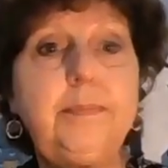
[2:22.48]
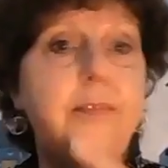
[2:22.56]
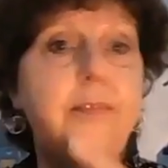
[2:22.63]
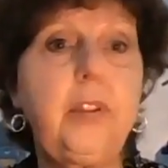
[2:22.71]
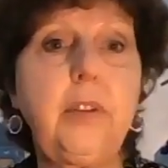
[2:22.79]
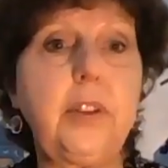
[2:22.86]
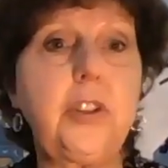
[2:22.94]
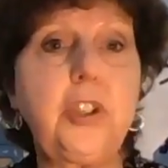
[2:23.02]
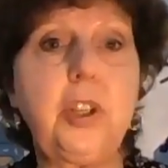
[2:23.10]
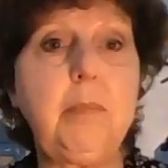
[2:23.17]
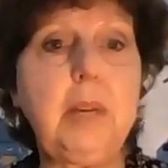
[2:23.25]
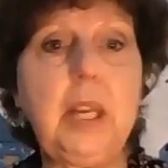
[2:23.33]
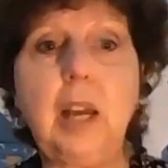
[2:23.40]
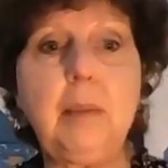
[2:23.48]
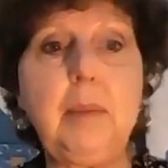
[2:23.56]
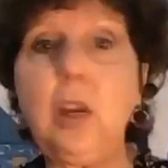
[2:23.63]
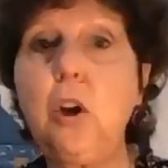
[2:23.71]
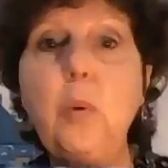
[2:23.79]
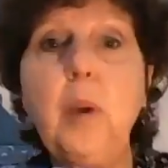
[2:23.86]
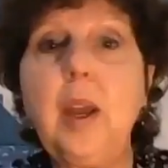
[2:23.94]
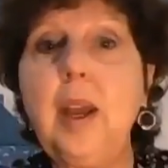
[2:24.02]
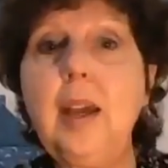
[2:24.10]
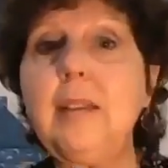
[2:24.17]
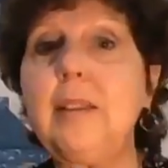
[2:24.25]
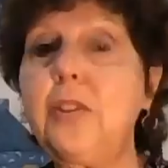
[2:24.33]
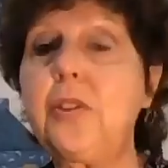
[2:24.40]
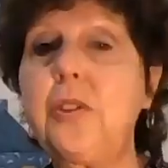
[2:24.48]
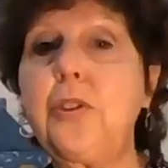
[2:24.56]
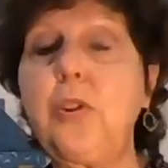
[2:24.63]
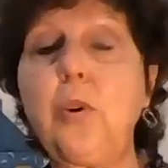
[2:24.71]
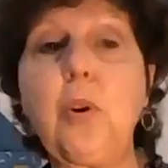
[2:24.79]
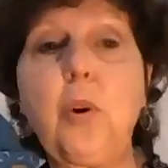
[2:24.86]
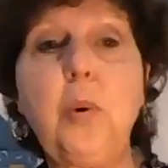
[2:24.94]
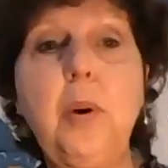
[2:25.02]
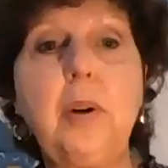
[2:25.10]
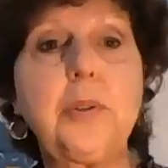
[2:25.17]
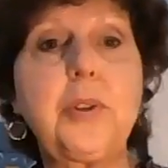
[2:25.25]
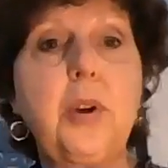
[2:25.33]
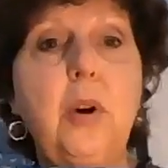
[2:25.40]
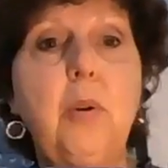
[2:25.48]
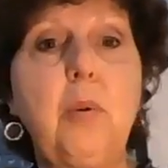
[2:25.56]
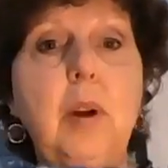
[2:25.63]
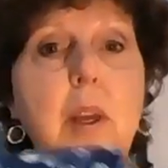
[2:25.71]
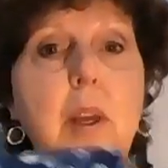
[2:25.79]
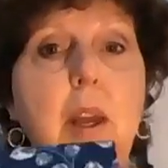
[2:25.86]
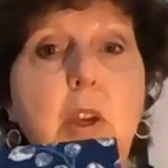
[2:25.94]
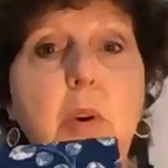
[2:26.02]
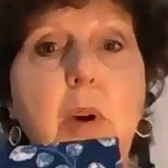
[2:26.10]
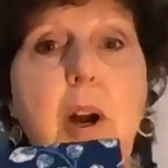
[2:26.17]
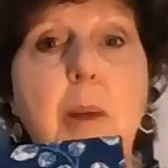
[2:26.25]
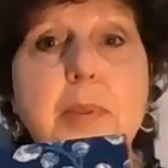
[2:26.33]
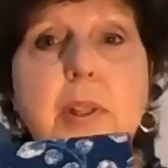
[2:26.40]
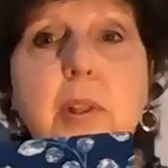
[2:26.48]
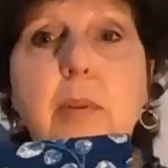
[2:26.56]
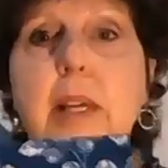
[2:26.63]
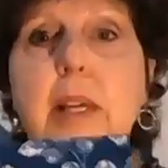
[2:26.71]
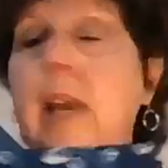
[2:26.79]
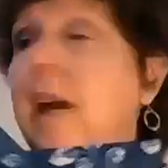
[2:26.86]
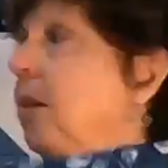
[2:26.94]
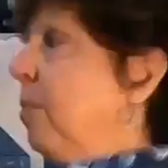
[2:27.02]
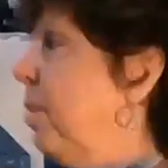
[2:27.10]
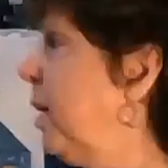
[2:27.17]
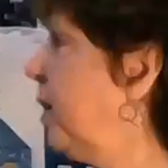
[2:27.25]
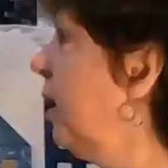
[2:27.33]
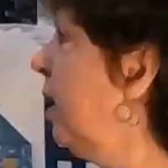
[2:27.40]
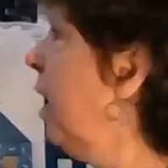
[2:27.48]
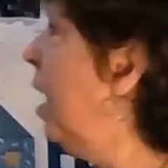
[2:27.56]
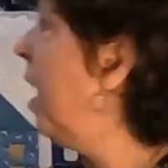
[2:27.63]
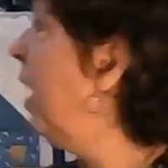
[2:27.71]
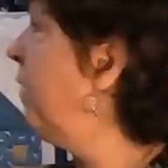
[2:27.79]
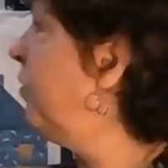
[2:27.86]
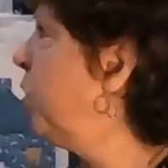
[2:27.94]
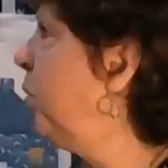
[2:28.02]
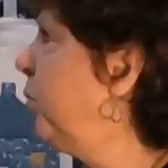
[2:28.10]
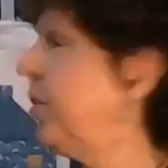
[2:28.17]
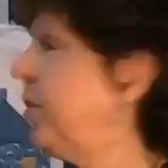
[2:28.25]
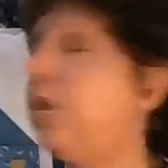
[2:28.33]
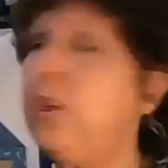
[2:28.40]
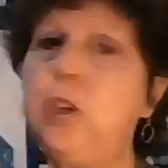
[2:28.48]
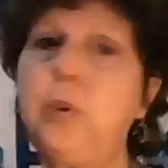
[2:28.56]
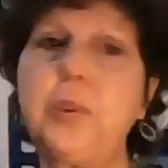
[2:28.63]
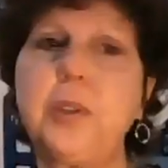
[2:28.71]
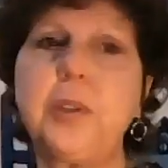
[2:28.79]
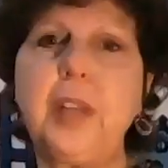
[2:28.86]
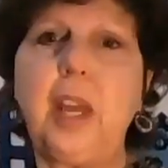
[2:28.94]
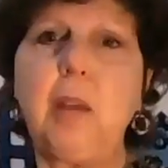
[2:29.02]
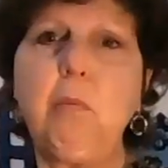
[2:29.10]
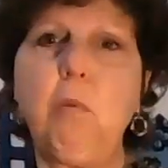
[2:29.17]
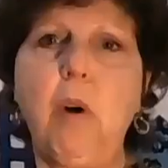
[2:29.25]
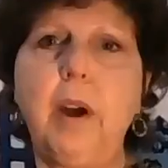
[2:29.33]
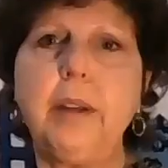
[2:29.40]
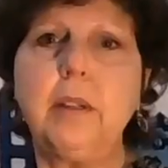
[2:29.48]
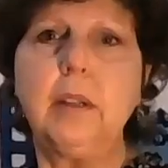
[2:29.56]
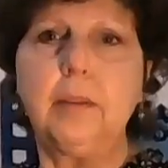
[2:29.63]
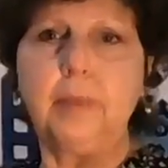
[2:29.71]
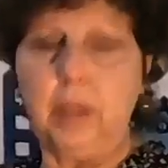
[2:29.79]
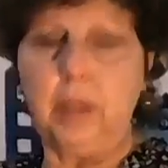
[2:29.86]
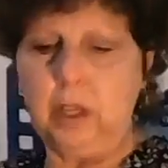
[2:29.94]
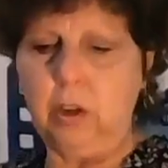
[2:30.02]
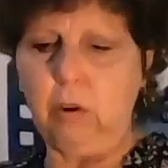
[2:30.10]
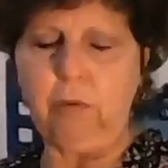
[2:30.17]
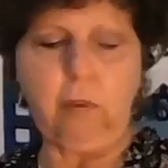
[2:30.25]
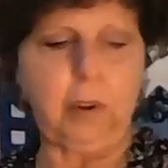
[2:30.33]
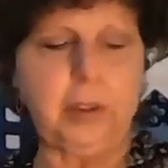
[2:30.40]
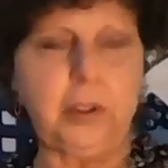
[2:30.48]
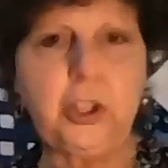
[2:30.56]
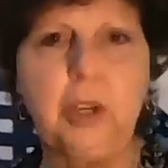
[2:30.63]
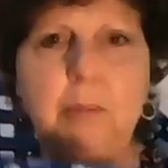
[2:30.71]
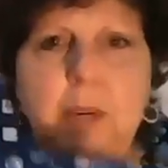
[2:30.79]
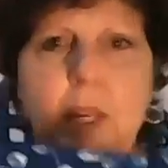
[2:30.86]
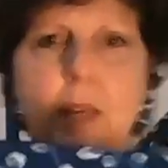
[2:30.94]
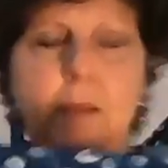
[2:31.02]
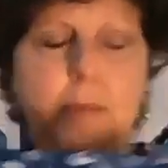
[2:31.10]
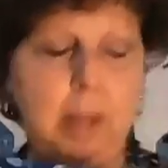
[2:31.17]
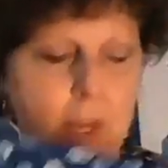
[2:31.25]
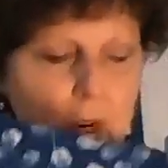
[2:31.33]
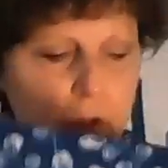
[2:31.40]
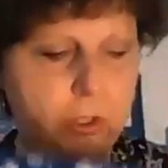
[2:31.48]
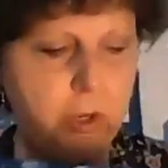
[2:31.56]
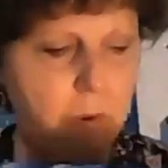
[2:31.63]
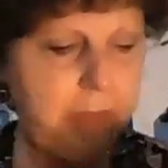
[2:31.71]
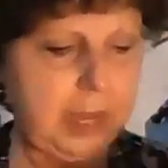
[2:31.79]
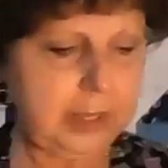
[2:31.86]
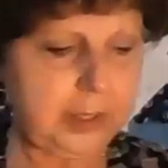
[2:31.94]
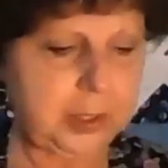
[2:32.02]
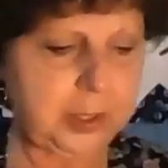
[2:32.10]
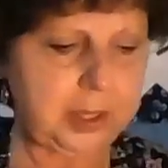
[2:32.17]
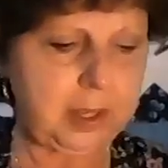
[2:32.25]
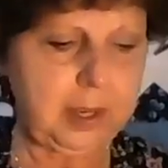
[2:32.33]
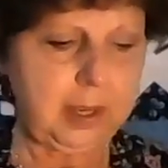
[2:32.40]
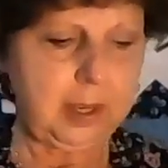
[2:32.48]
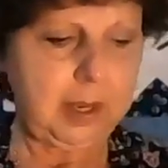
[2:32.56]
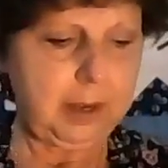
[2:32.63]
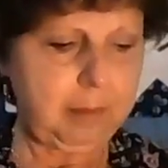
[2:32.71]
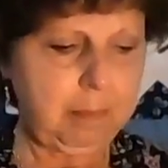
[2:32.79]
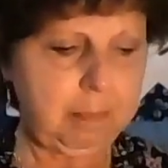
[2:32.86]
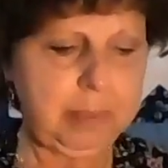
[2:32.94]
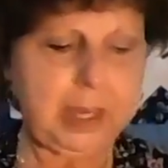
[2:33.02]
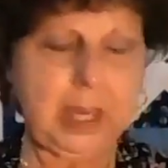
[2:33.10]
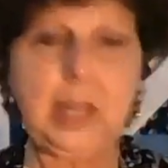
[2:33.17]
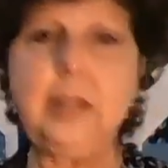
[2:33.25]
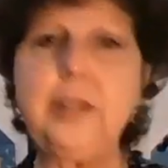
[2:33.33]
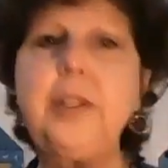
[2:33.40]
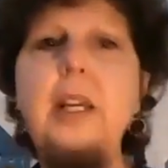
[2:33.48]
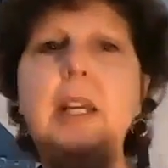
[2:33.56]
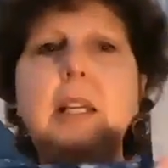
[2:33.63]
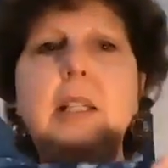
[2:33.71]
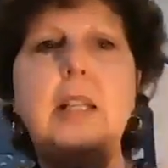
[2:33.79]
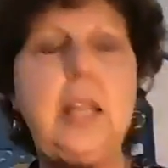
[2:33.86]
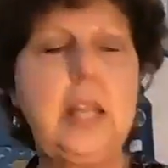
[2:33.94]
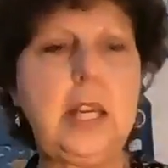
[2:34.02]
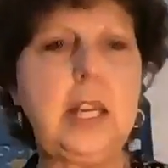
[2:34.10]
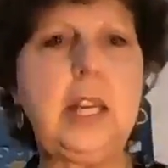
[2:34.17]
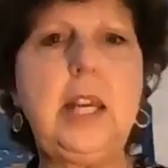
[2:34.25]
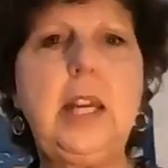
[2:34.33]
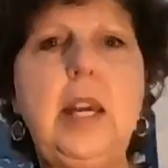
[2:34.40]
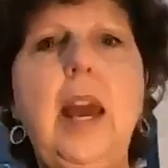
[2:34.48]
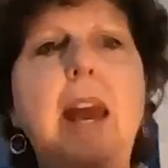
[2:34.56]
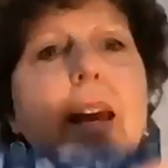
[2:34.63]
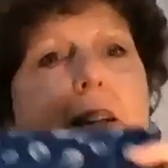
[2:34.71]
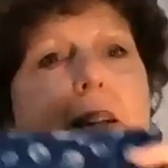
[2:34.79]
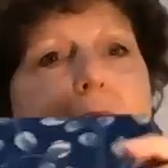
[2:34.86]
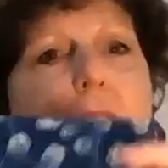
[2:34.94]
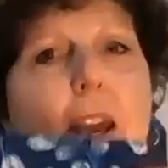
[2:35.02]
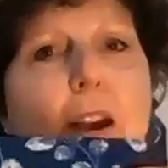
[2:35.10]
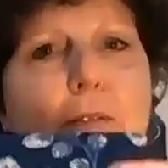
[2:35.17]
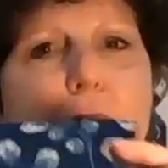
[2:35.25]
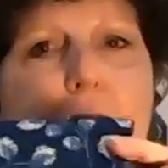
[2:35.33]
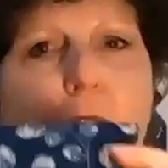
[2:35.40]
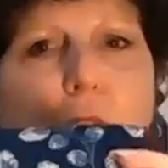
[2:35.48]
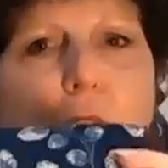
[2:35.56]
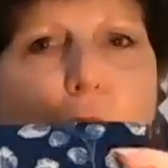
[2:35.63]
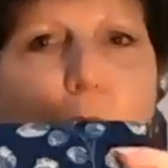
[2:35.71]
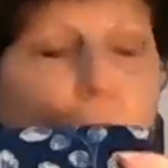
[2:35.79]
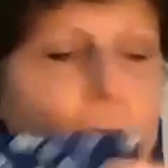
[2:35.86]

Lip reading: for the chimney, I mean, go ahead. This is your quilt, so you absolutely can. But I've chosen to use the same one, for the chimney. So that's B, C, D, E, and F are all